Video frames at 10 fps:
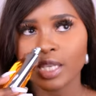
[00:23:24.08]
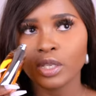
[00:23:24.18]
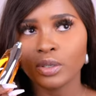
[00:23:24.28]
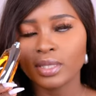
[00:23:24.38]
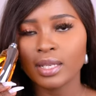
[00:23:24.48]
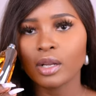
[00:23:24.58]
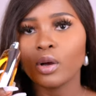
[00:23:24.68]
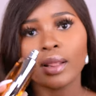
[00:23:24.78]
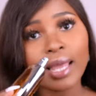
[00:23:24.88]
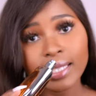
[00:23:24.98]
and you start
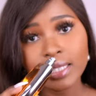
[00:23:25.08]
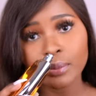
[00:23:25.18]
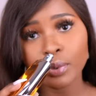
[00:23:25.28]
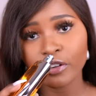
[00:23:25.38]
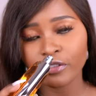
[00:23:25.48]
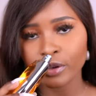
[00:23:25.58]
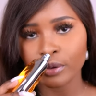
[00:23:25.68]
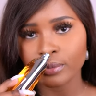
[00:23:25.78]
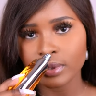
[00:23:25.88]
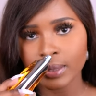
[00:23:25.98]
collecting
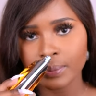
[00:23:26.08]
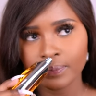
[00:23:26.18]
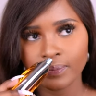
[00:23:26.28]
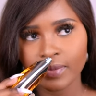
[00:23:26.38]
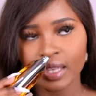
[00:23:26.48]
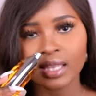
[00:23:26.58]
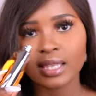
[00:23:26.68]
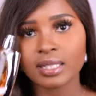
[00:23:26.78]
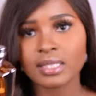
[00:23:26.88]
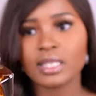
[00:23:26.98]
perfumes,
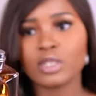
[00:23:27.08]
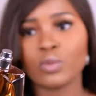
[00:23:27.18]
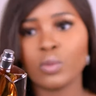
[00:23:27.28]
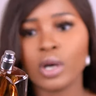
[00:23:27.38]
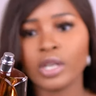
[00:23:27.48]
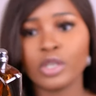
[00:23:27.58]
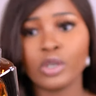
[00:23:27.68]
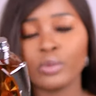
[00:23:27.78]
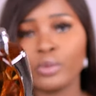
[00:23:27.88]
this is one you